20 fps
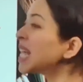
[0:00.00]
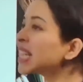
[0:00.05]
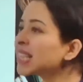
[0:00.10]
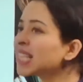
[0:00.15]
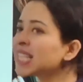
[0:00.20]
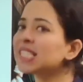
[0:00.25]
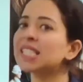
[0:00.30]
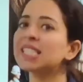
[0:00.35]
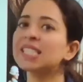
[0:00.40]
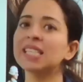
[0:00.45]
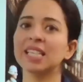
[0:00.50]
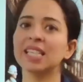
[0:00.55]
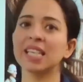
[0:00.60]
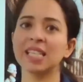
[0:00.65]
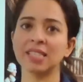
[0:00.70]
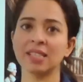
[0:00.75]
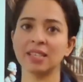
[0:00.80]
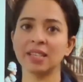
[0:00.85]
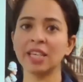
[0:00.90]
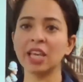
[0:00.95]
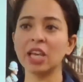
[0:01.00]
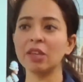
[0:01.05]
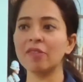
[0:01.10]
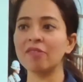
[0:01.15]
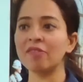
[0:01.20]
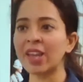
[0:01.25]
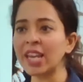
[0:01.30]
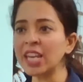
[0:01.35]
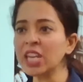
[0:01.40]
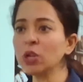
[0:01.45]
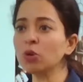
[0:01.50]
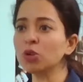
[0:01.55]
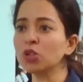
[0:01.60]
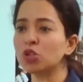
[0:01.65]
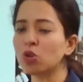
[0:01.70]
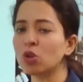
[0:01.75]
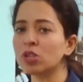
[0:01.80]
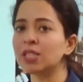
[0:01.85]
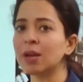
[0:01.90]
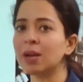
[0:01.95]
This is the reason when you
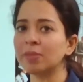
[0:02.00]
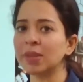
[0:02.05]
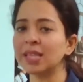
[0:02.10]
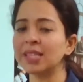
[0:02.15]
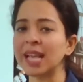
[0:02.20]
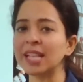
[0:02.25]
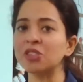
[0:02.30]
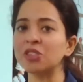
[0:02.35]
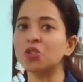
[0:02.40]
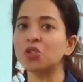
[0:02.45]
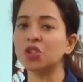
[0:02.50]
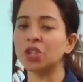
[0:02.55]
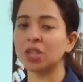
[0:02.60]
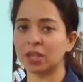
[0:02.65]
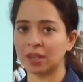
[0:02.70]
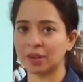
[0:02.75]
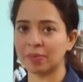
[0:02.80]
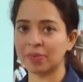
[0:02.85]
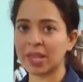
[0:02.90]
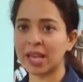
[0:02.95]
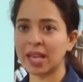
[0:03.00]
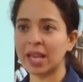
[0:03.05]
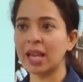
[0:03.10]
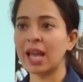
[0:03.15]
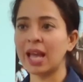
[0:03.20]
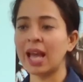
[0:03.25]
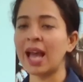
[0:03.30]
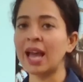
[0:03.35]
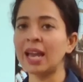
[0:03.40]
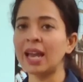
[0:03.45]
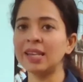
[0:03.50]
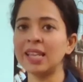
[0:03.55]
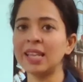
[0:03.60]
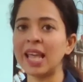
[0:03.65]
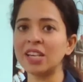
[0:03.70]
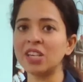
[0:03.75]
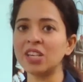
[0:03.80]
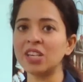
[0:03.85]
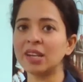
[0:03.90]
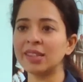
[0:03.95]
show something that's real and
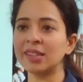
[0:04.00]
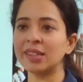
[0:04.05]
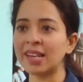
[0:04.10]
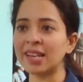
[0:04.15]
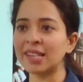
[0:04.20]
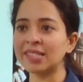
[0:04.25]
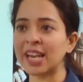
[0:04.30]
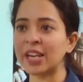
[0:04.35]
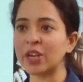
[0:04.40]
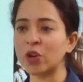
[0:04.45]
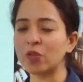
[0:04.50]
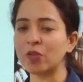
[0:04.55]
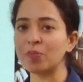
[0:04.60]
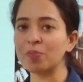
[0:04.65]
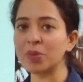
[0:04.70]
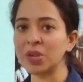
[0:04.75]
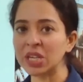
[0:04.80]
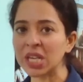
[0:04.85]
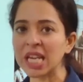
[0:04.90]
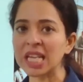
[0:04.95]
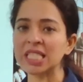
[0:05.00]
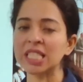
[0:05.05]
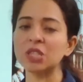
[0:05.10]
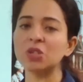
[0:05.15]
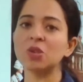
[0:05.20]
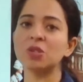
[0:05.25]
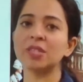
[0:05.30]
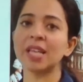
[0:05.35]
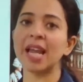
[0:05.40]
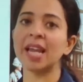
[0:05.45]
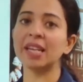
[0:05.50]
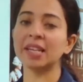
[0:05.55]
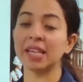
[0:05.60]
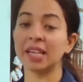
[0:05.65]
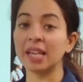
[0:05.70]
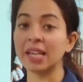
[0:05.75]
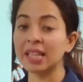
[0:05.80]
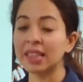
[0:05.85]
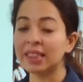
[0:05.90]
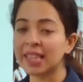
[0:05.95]
that kind of mirrors the
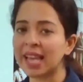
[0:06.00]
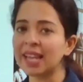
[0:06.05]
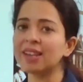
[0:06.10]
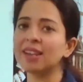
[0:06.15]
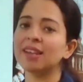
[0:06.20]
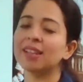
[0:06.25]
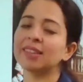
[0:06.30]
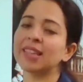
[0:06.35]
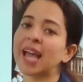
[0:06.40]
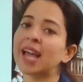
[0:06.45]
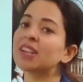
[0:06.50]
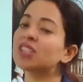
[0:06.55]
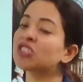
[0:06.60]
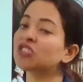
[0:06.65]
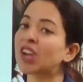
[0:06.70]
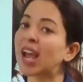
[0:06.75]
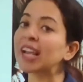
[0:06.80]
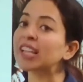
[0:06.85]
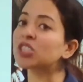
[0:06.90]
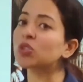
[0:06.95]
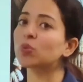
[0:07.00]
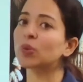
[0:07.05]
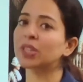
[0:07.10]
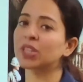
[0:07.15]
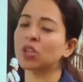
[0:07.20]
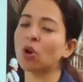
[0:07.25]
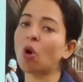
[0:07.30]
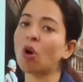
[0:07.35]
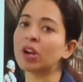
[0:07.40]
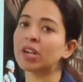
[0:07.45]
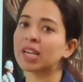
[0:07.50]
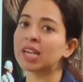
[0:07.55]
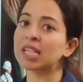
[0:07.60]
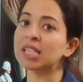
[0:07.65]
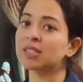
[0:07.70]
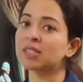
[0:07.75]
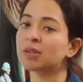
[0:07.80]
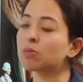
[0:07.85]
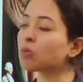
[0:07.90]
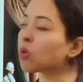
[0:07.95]
society, then that strikes with the audience
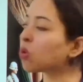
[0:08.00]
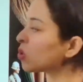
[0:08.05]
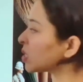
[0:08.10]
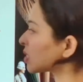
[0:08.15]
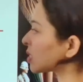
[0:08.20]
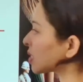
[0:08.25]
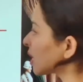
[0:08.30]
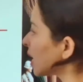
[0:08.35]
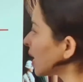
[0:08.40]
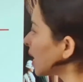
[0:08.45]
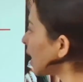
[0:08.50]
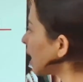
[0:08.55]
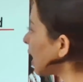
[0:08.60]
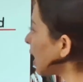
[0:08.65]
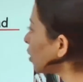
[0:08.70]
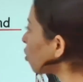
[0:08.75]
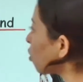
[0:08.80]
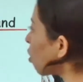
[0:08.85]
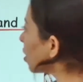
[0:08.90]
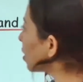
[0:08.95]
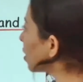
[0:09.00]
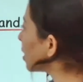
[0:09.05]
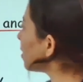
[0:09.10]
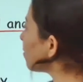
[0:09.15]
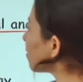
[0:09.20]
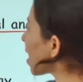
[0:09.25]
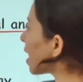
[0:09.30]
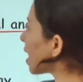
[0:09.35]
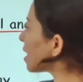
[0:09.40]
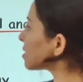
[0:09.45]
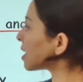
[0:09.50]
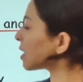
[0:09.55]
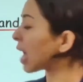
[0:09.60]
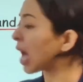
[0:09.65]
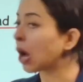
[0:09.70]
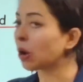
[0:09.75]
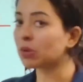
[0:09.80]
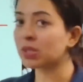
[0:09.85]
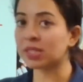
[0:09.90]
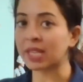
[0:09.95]
the most. Congreve, as an
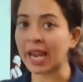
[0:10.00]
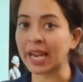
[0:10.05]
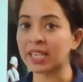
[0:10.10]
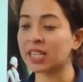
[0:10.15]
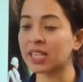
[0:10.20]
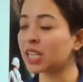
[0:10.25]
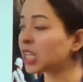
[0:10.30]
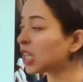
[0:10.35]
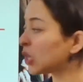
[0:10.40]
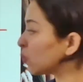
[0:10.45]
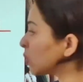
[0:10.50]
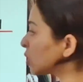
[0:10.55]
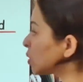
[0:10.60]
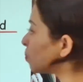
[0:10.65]
outsider, he was